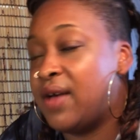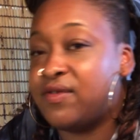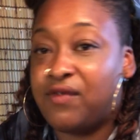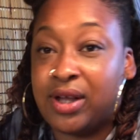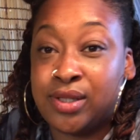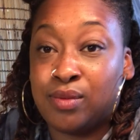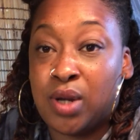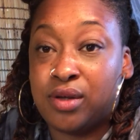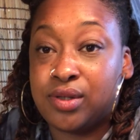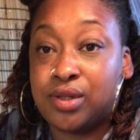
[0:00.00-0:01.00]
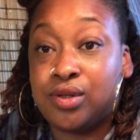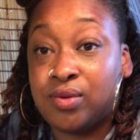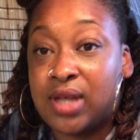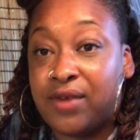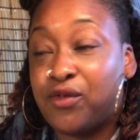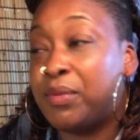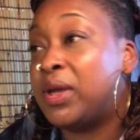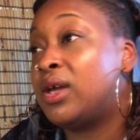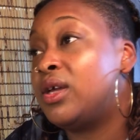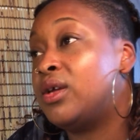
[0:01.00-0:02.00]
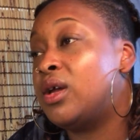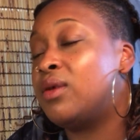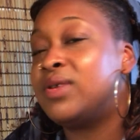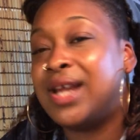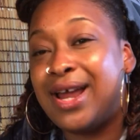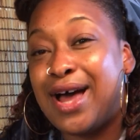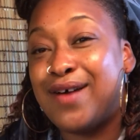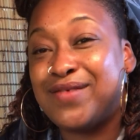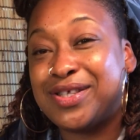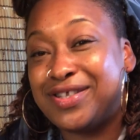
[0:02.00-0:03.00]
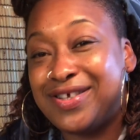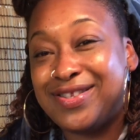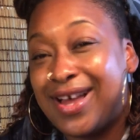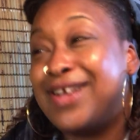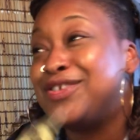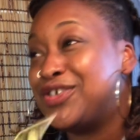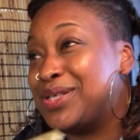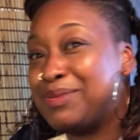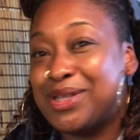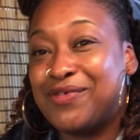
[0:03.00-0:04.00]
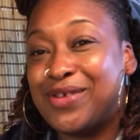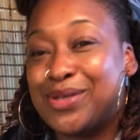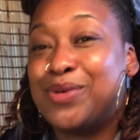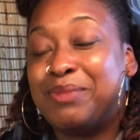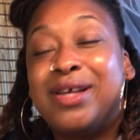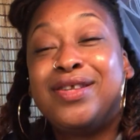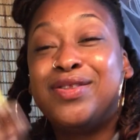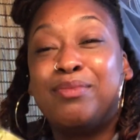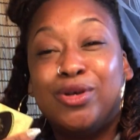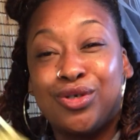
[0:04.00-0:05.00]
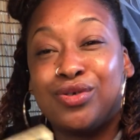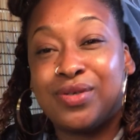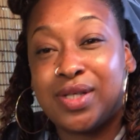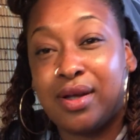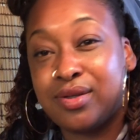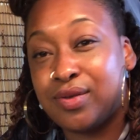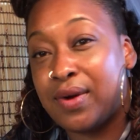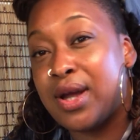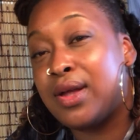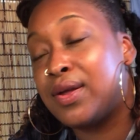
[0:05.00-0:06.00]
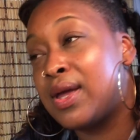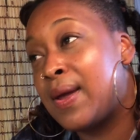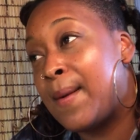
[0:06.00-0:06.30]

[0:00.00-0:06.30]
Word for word: I have to find someone else to do that for me. You know, not obviously not just about the physical, but in the emotional sense, right?